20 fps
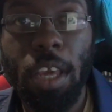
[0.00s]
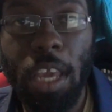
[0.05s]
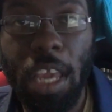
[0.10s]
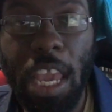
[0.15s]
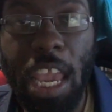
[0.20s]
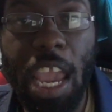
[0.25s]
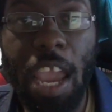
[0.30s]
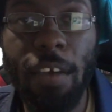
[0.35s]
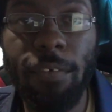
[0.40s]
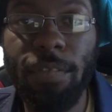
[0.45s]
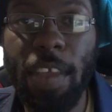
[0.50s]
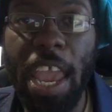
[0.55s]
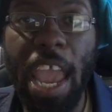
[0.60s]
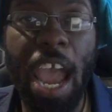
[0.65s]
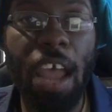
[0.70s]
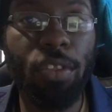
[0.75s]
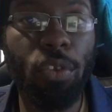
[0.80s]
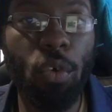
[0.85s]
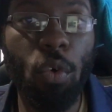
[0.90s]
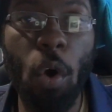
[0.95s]
And if they
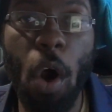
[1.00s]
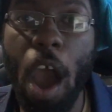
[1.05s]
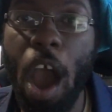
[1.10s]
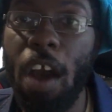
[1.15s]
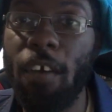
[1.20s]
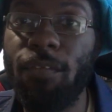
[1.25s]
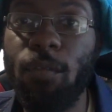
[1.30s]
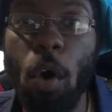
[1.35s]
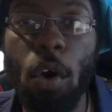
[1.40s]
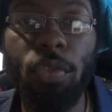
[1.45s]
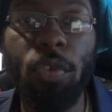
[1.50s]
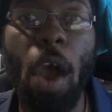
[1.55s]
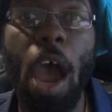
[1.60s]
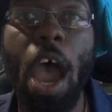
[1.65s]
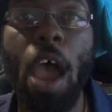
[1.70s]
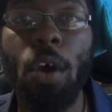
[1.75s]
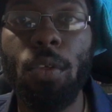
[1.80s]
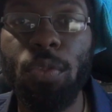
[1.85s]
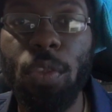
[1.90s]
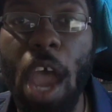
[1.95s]
had to force to
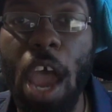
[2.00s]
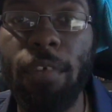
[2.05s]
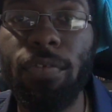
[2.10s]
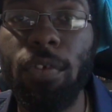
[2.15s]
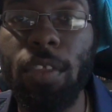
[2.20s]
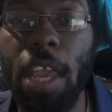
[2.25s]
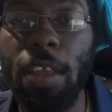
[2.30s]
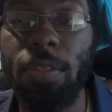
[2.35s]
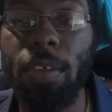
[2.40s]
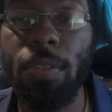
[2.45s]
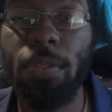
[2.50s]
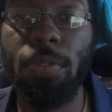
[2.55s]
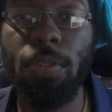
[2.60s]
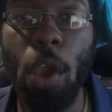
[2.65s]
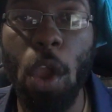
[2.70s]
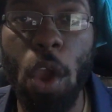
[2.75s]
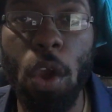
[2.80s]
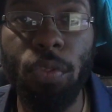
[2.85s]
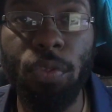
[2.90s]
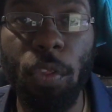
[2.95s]
hire staff to take this
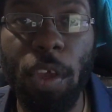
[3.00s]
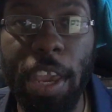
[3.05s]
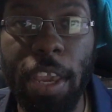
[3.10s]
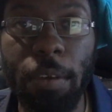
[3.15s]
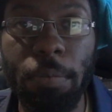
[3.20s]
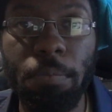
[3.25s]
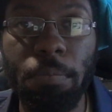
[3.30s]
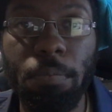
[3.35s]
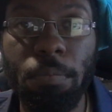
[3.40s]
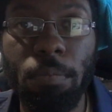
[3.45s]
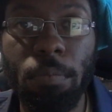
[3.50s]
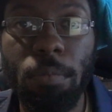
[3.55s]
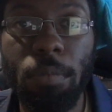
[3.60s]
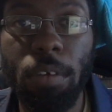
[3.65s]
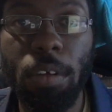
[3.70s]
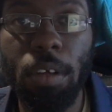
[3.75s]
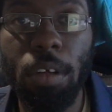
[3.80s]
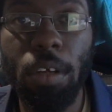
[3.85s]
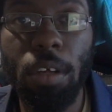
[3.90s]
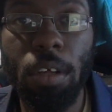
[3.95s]
seriously,
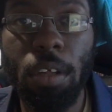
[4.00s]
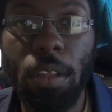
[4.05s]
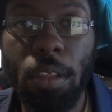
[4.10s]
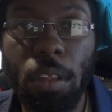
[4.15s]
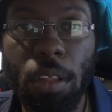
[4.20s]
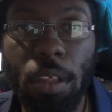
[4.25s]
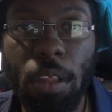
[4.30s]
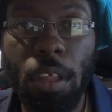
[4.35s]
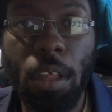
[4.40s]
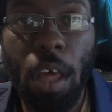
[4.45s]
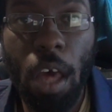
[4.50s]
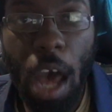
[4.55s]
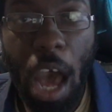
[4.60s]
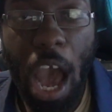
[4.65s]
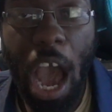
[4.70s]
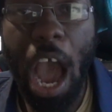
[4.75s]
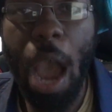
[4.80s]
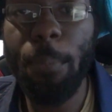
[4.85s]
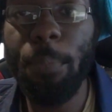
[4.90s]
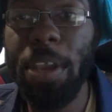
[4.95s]

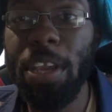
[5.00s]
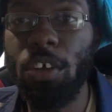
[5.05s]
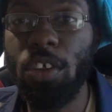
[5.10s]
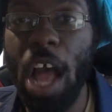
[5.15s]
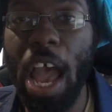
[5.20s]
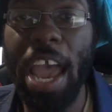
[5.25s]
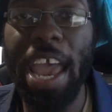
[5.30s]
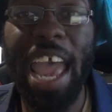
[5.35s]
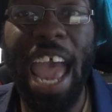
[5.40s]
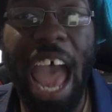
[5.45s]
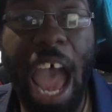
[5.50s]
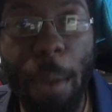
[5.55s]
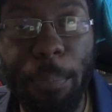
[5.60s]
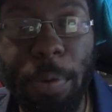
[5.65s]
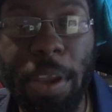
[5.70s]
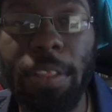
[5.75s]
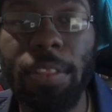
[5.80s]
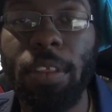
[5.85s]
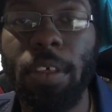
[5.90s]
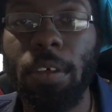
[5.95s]
I'll be glad it
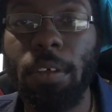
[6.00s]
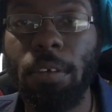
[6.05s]
happened.